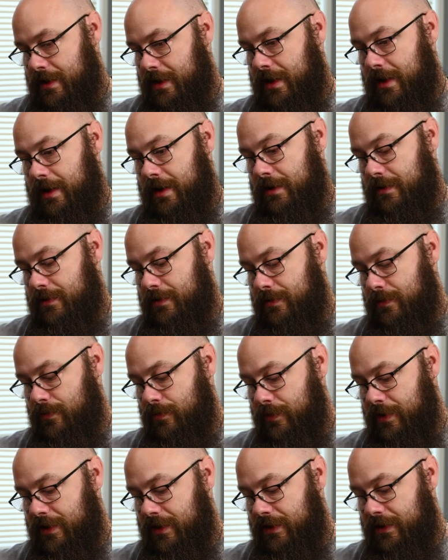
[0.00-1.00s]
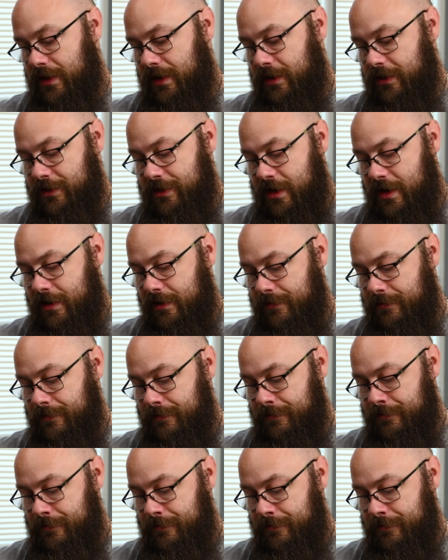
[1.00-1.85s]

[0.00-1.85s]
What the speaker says: and we can take a shot,